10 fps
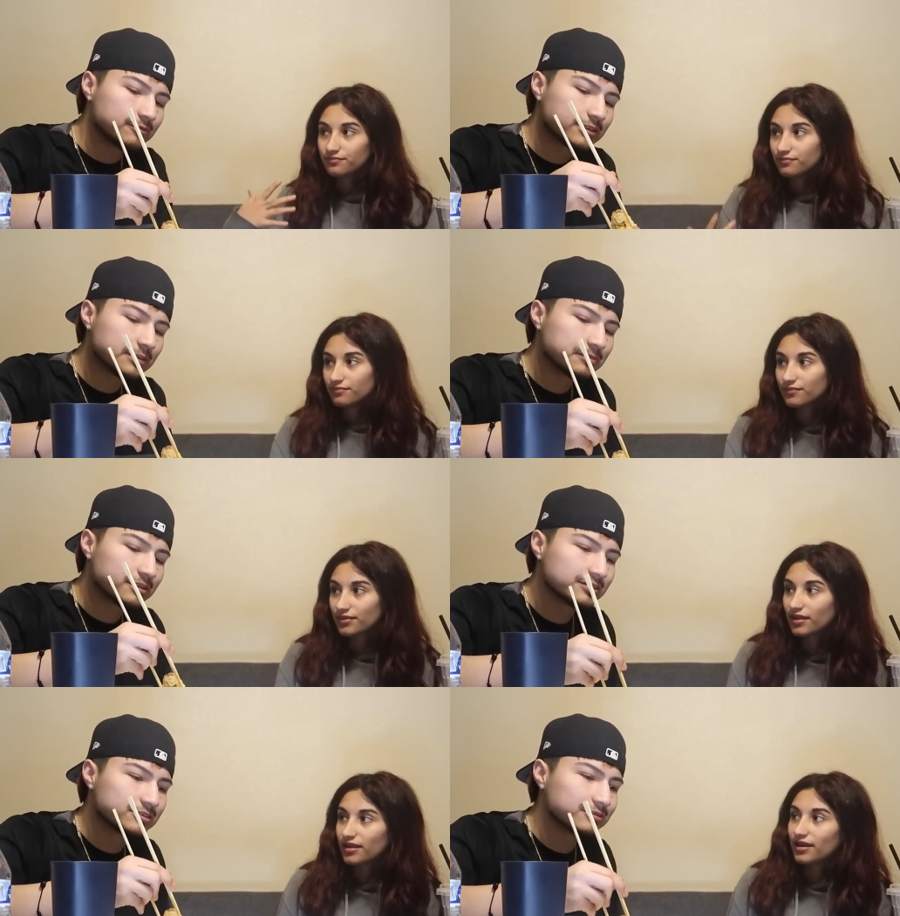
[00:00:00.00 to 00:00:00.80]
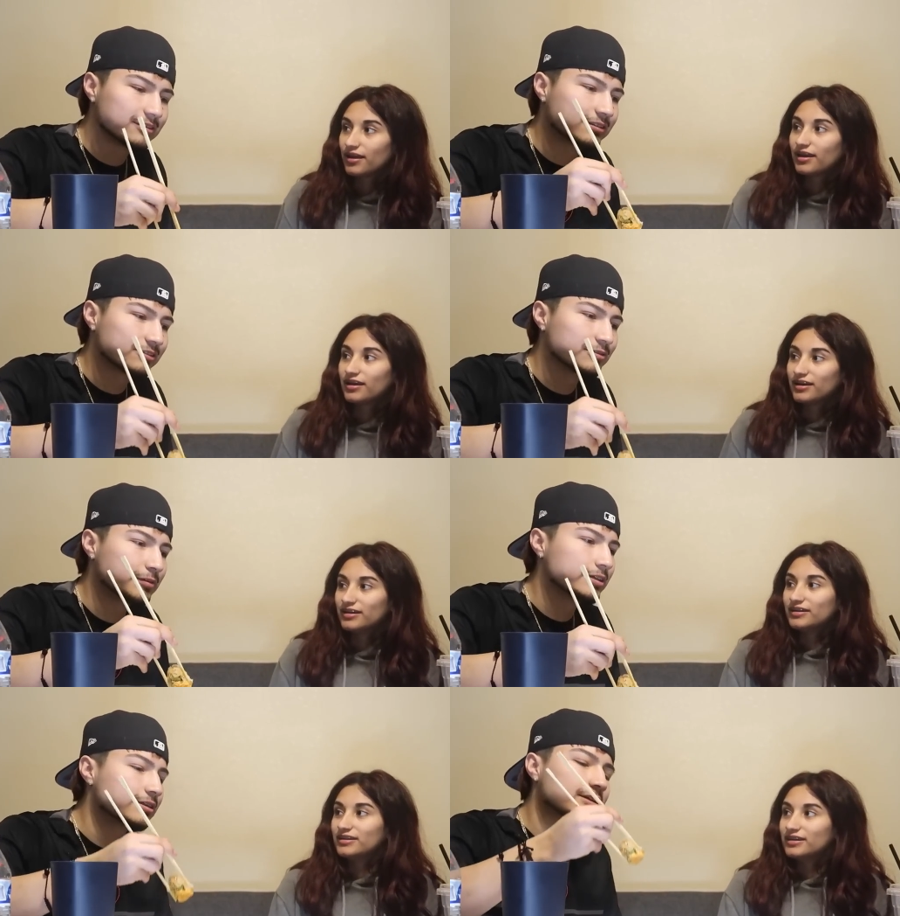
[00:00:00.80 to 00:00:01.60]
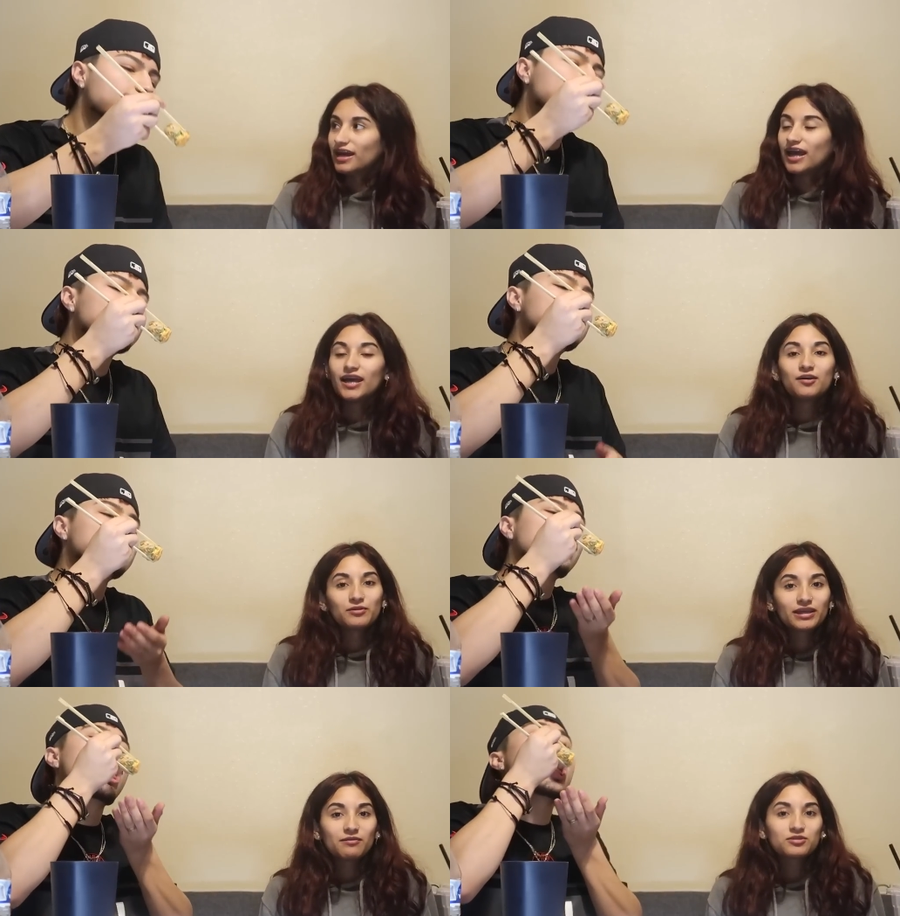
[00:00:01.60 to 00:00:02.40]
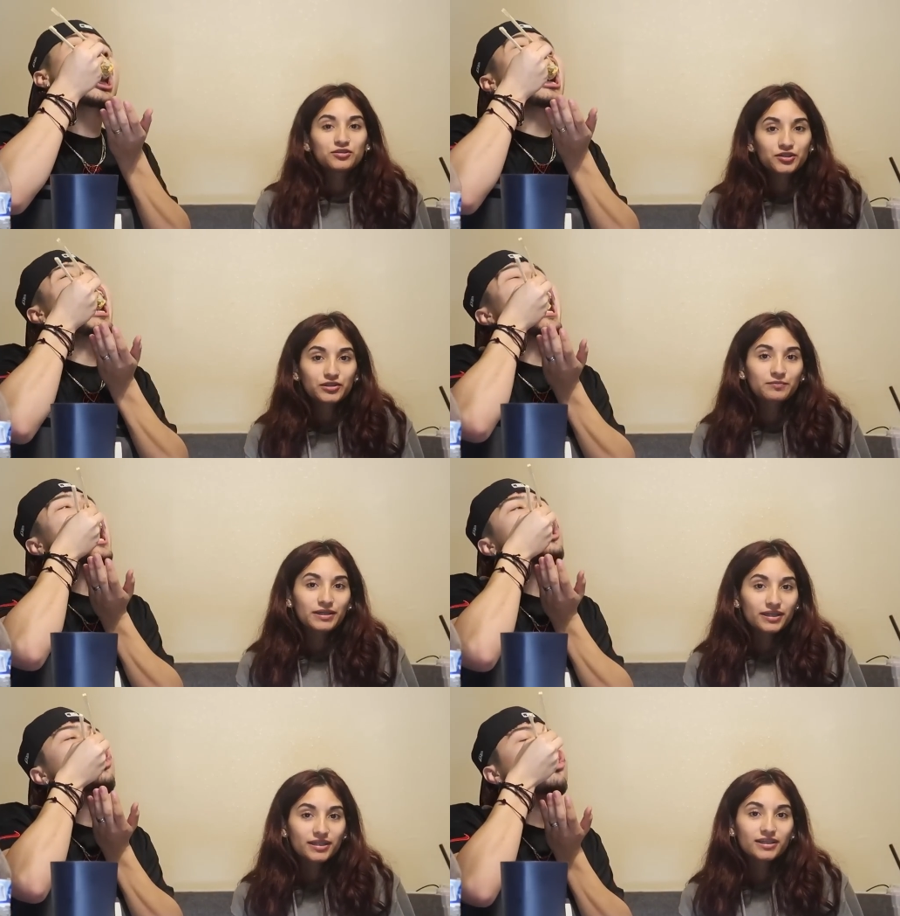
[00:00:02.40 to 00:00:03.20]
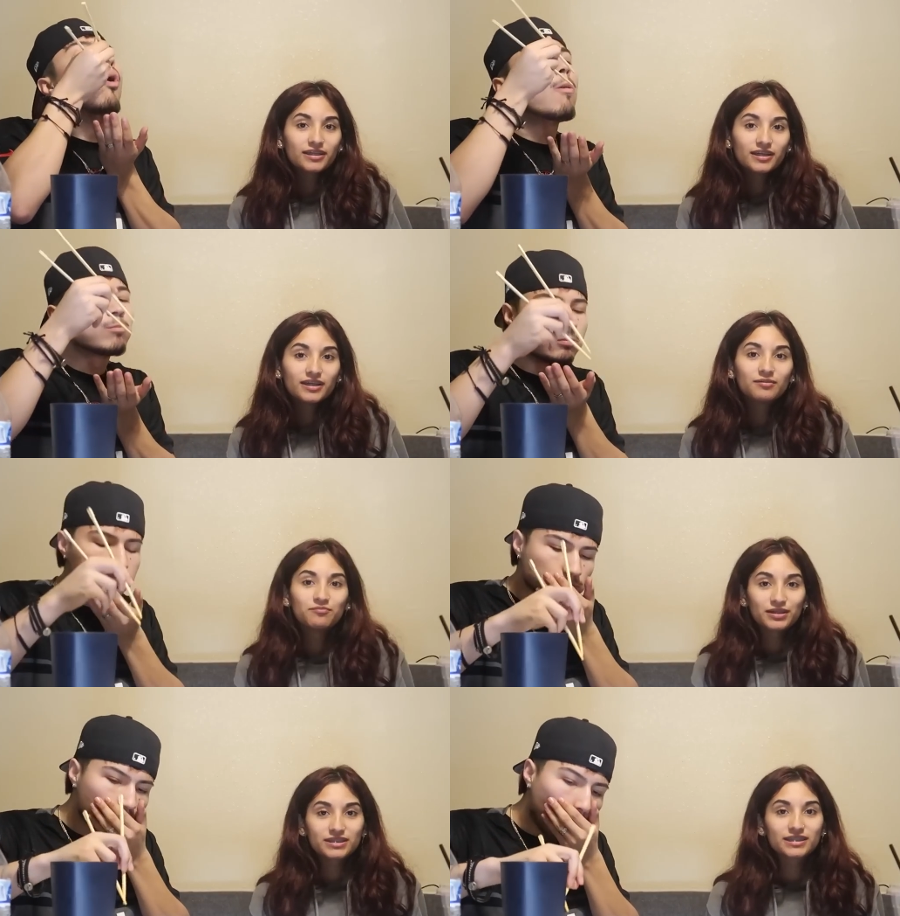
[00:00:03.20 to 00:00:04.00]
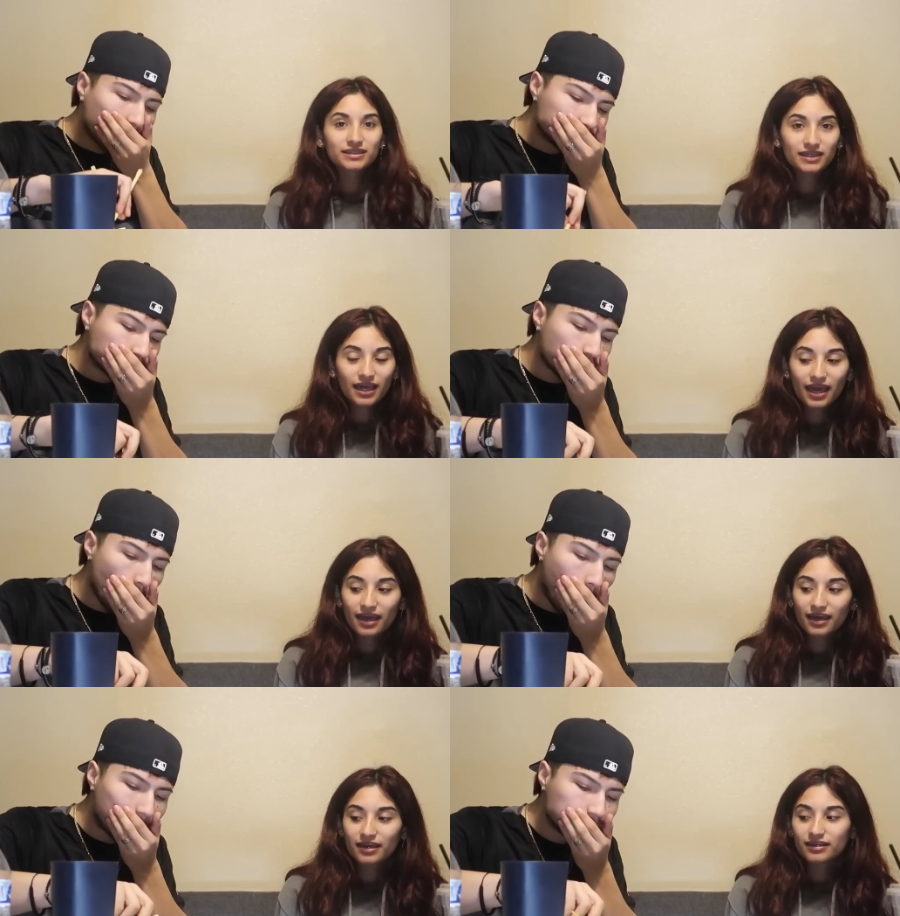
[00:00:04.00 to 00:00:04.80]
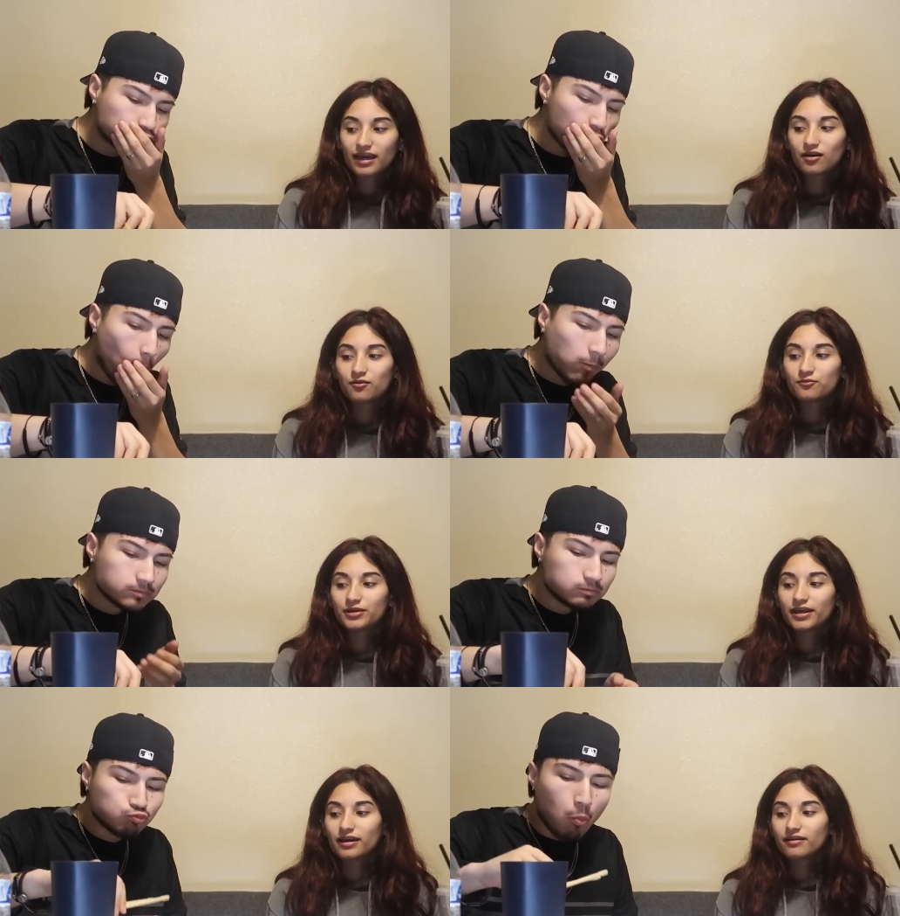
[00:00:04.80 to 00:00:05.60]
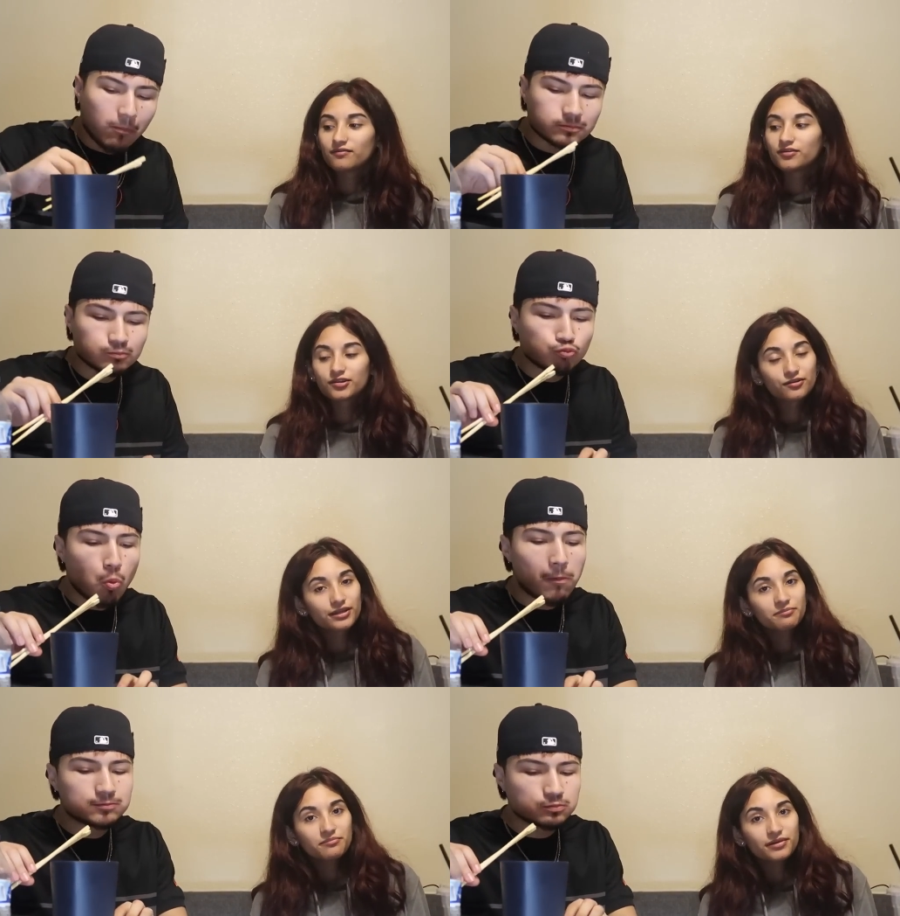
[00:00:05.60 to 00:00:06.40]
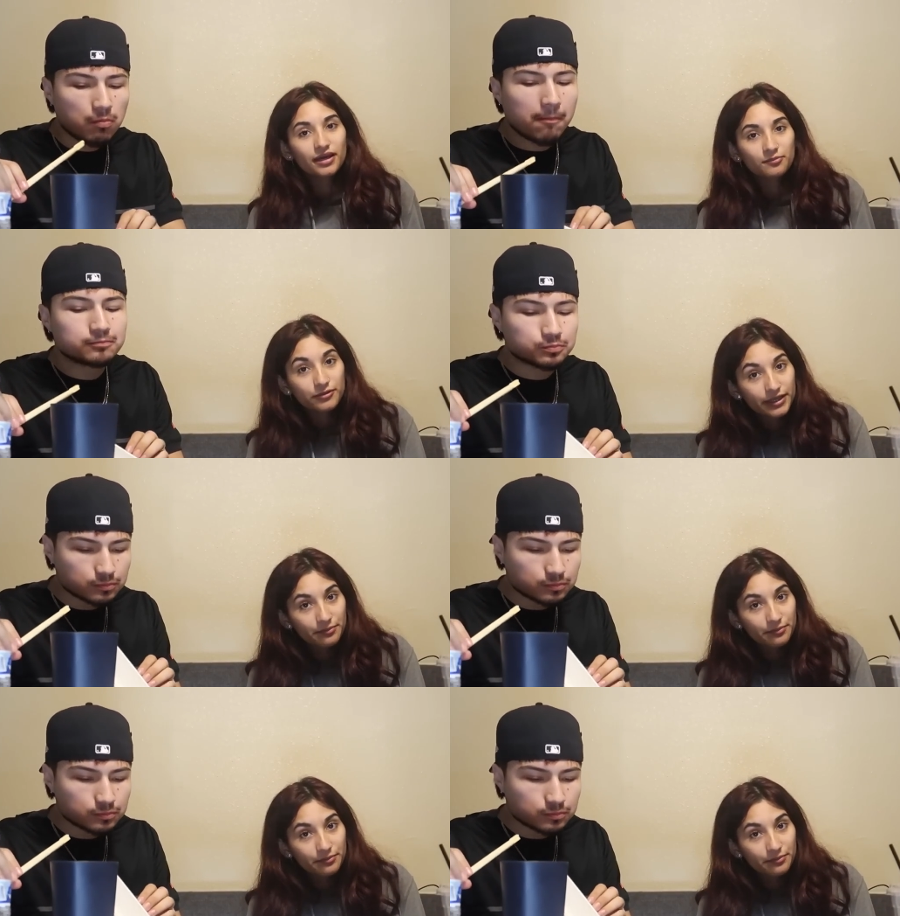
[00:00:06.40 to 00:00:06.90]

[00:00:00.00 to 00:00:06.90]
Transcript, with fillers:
Speaker 1: We came on to an agreement.
Speaker 2: And we came to an agreement, basically, and now we have a girl name and a boy